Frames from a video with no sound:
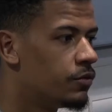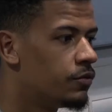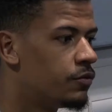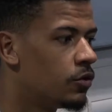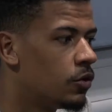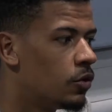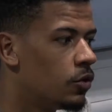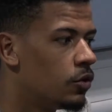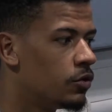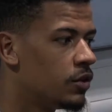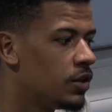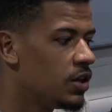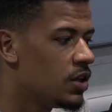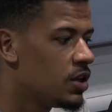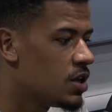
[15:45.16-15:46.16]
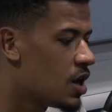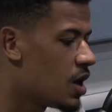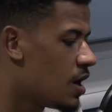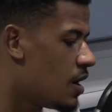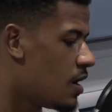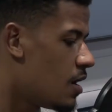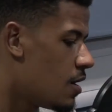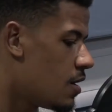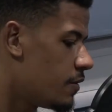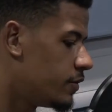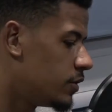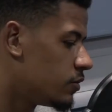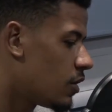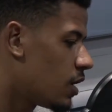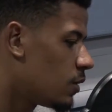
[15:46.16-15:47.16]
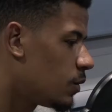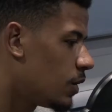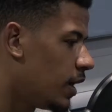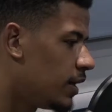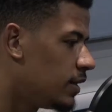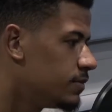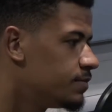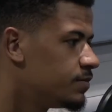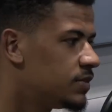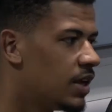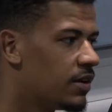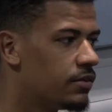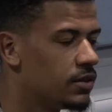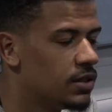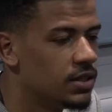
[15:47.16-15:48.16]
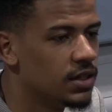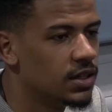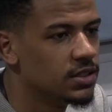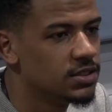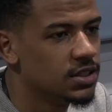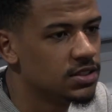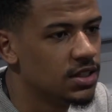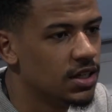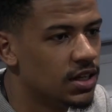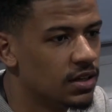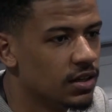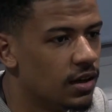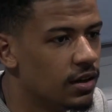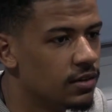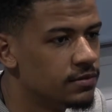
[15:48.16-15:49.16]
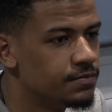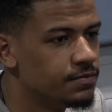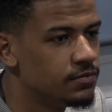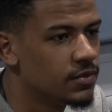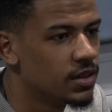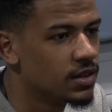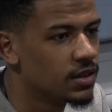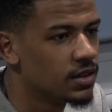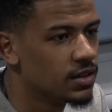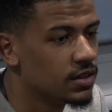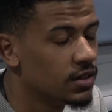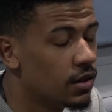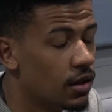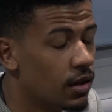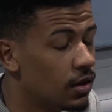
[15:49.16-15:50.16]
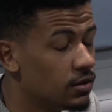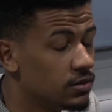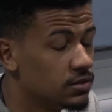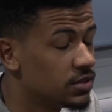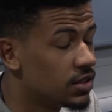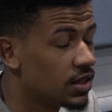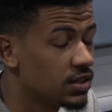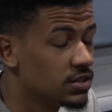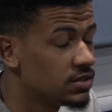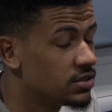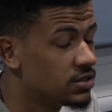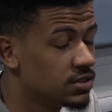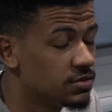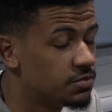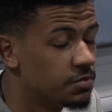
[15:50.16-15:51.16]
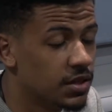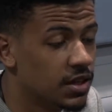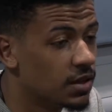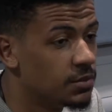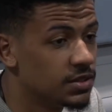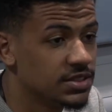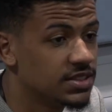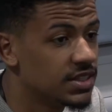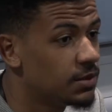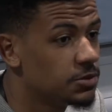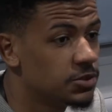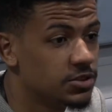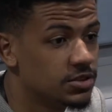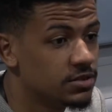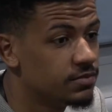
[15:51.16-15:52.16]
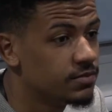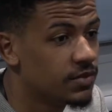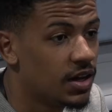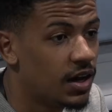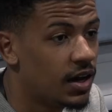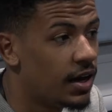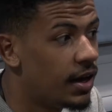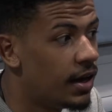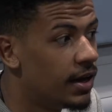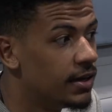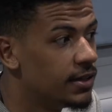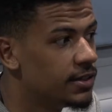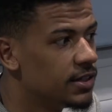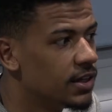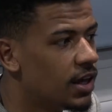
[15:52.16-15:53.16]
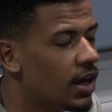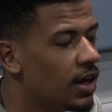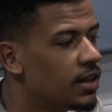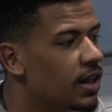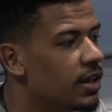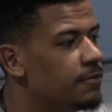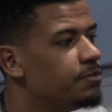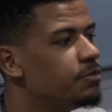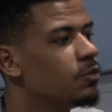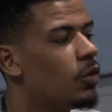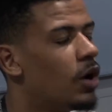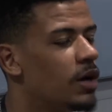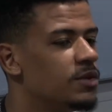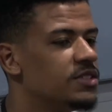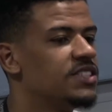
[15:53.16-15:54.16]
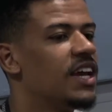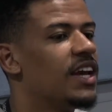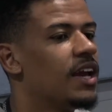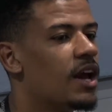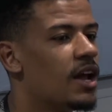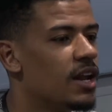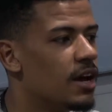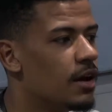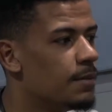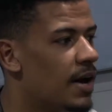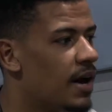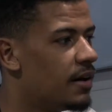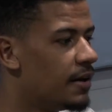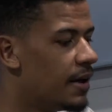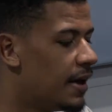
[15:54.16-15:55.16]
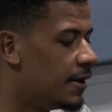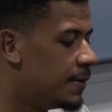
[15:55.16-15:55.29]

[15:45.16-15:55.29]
for the right wing, definitely Jesse Lingard. I think he's just become exceptional. Like what I was saying earlier about